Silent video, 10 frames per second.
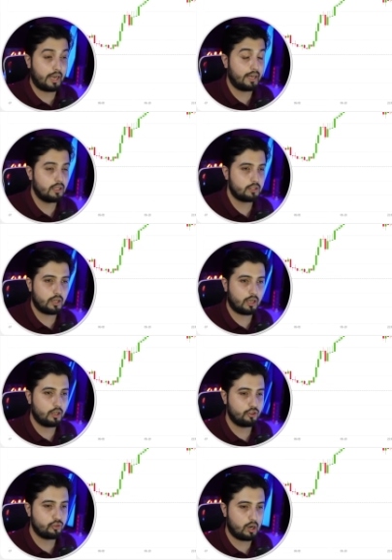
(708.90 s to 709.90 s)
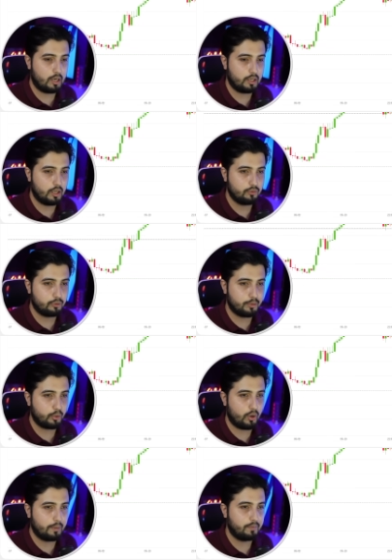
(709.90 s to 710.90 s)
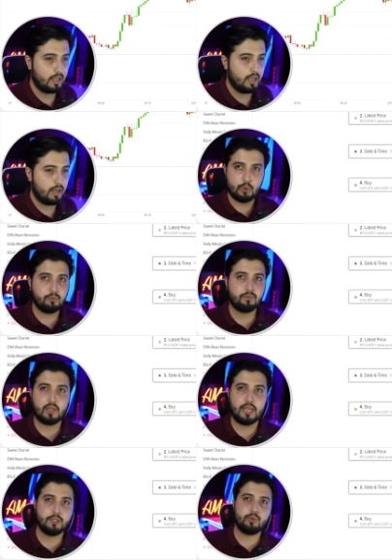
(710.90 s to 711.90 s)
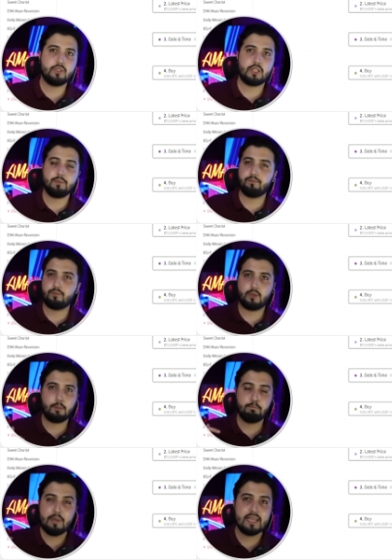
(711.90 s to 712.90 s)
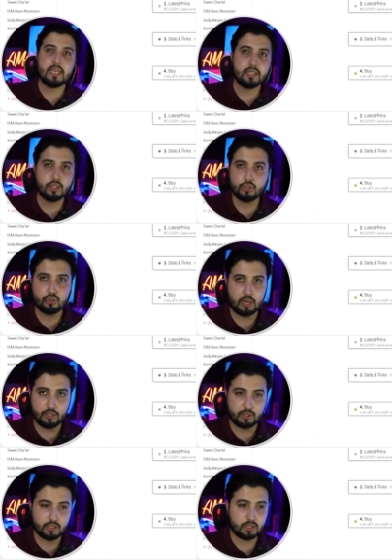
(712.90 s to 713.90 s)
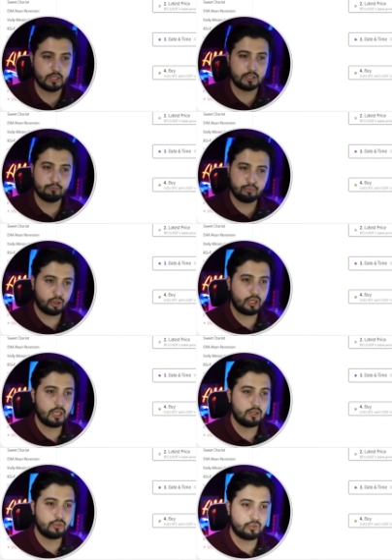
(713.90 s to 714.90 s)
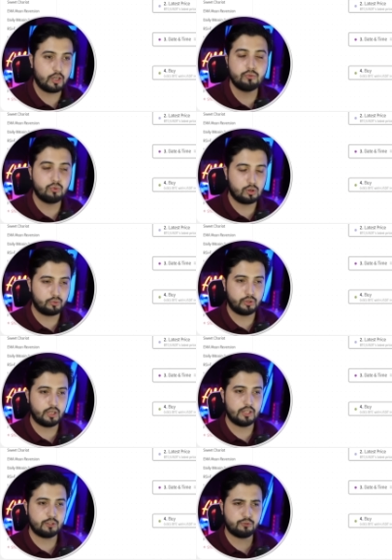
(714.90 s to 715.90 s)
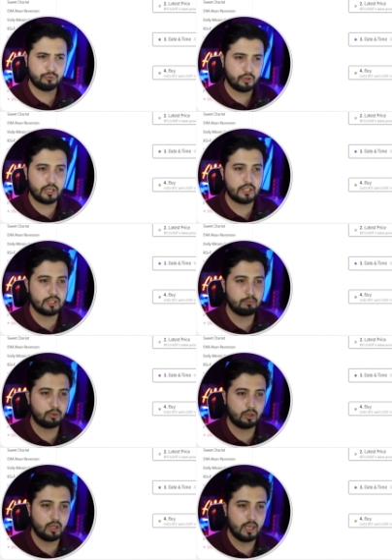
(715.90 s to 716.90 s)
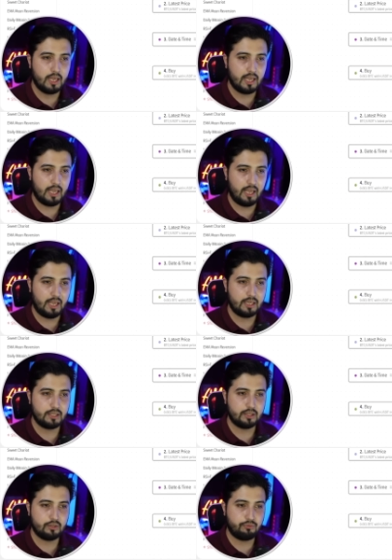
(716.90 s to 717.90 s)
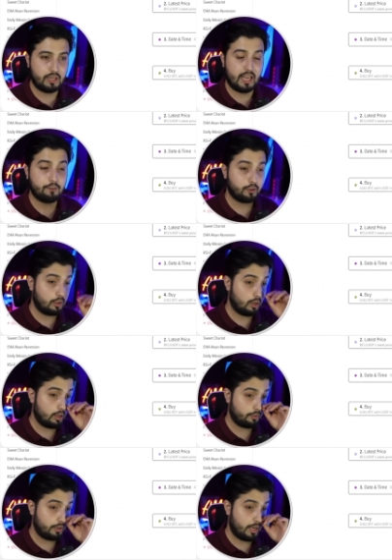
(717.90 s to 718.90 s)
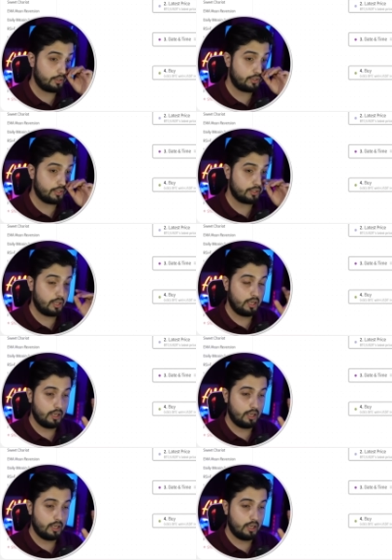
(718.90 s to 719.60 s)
candlestick chart for Bitcoin. So as you can see, Making these strategies is pretty straightforward, it's very simple, and uh, we have a lot of entries.